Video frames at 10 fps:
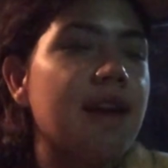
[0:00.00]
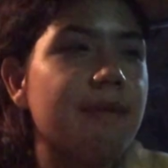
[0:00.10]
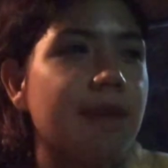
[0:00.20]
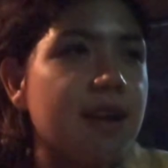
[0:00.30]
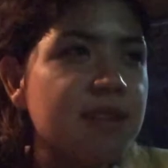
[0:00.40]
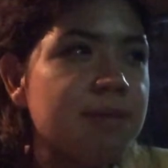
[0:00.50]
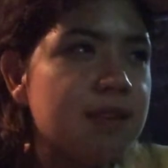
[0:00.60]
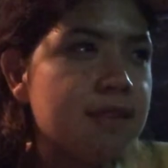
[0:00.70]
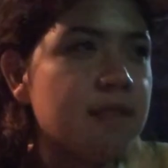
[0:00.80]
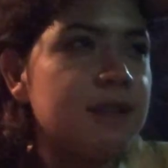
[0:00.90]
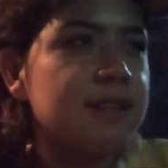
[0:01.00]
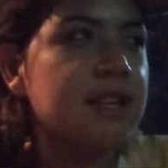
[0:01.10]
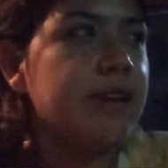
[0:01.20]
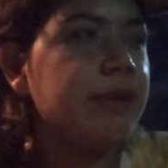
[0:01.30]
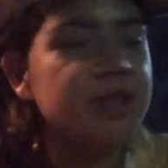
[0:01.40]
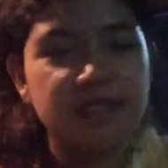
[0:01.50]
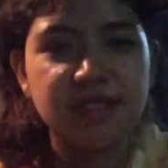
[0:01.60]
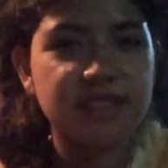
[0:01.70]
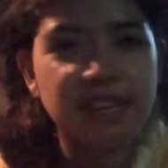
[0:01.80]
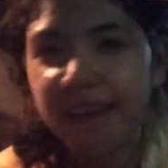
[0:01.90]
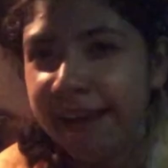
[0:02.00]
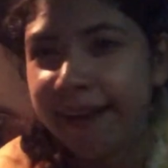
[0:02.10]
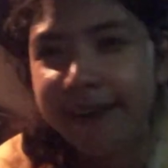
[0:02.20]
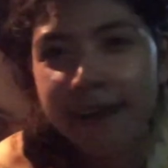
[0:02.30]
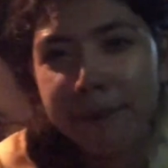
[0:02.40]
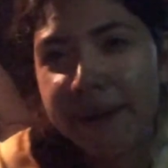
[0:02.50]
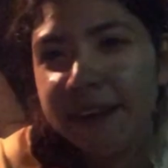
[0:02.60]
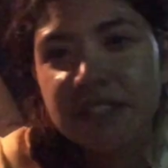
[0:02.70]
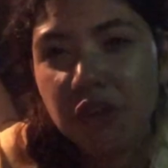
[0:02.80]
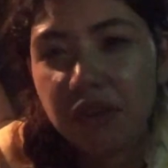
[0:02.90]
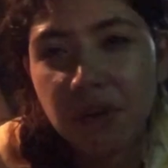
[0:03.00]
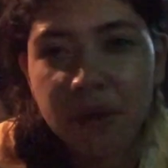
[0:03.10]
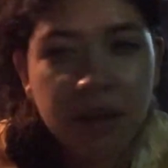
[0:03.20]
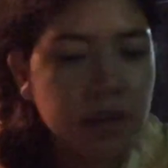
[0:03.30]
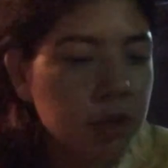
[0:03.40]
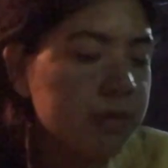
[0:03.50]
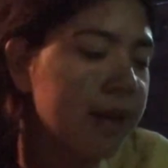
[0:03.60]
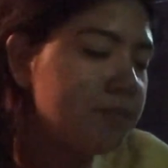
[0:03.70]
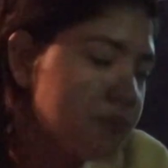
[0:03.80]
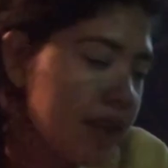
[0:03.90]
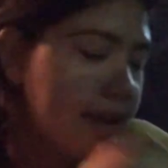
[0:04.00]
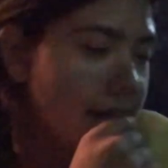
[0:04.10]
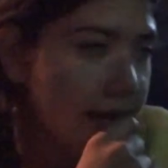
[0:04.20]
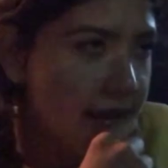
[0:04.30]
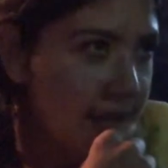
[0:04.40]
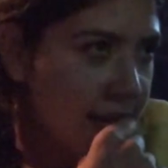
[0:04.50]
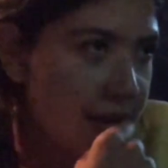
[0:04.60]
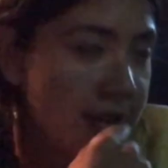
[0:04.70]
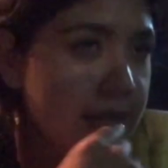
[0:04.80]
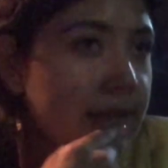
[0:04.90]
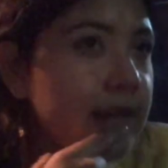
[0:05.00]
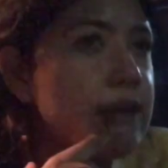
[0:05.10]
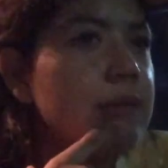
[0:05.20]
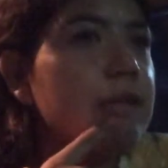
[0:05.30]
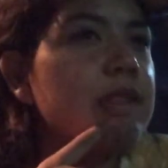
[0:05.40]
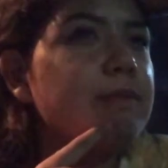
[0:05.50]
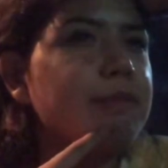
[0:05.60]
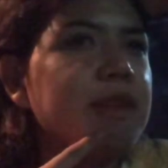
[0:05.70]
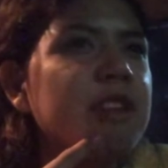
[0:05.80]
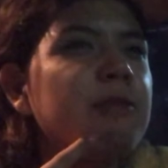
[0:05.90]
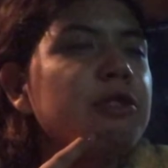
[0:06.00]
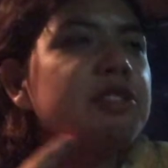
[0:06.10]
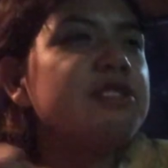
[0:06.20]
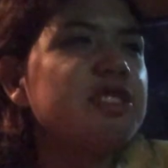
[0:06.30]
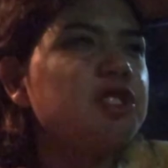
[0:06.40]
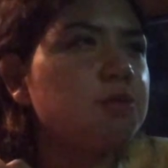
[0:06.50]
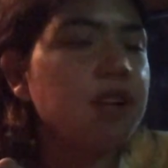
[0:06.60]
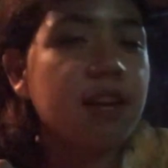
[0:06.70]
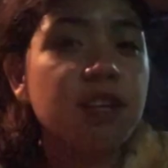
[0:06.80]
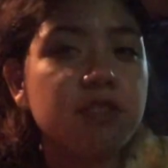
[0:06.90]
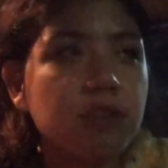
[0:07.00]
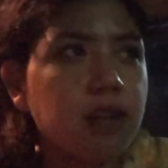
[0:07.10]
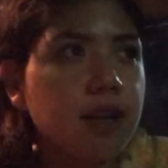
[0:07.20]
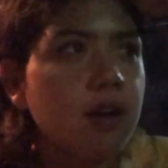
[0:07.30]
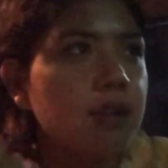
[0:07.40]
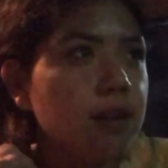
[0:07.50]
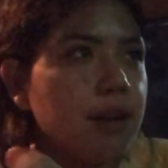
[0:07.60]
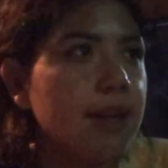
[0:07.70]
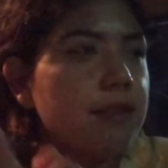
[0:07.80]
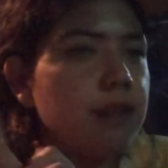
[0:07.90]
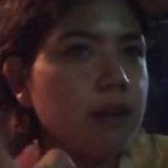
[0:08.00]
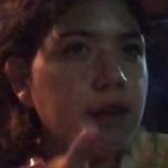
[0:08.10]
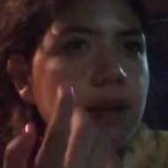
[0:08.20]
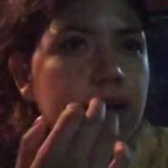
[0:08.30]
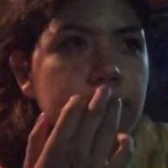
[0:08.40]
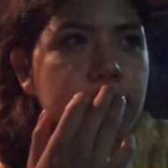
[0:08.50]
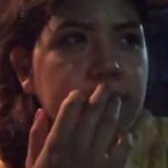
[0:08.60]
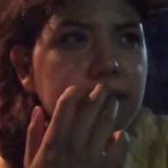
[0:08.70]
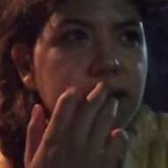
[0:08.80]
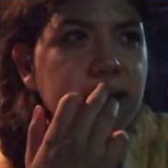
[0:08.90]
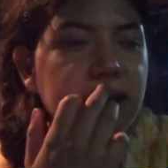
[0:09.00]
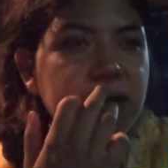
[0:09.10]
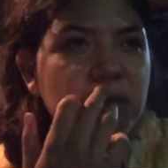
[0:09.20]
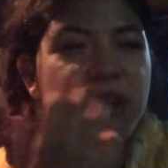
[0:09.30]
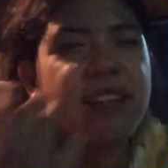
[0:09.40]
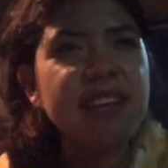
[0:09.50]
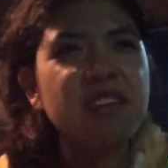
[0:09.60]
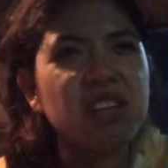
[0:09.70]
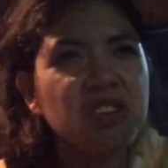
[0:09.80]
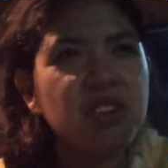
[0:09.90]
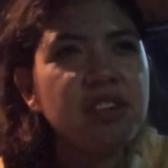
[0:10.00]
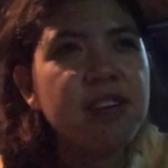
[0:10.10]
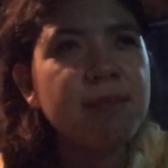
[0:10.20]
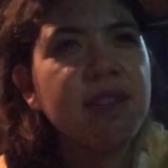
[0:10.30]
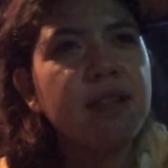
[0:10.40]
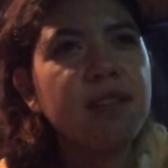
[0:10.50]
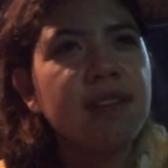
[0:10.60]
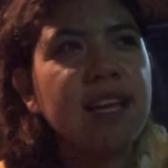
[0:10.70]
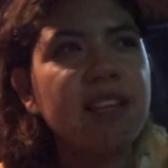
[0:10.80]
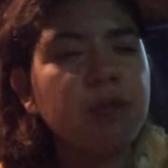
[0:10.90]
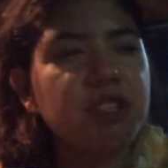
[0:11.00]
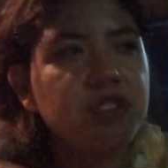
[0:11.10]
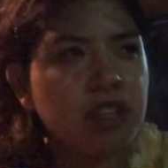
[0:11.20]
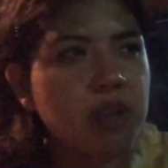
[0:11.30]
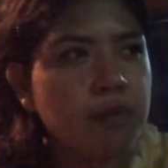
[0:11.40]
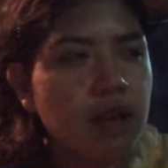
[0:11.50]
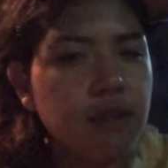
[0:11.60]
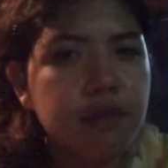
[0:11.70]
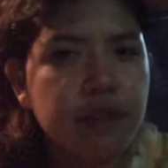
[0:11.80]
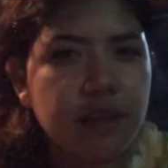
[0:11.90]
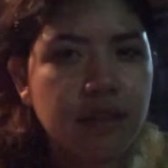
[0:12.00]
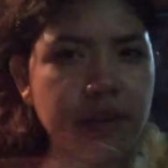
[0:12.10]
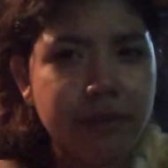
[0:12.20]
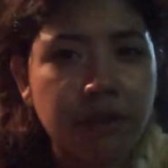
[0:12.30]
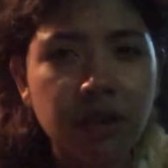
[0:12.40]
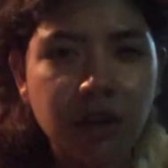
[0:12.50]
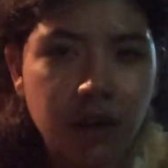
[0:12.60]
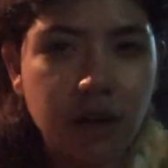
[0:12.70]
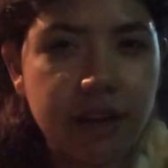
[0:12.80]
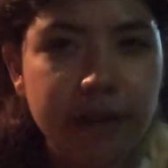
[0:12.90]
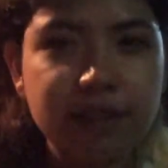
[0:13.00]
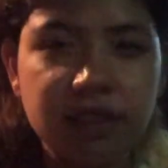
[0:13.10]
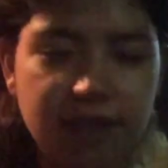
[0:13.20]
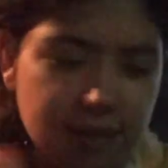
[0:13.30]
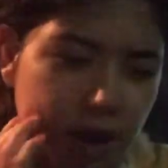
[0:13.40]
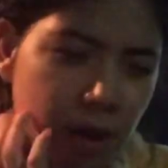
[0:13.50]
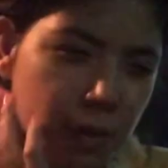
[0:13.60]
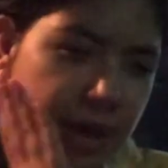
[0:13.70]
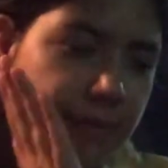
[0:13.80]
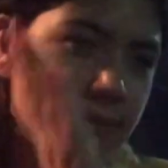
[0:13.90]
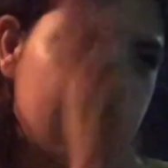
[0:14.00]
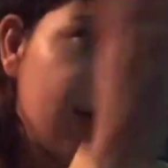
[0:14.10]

I'm talking to the police officer. We're just hanging out. We're kind of joking around a little bit, and the motion sensor were there, so like all the lights were like, well, it did turn on, but then the light switch turned them off, so it was all dark, and it was just this hallway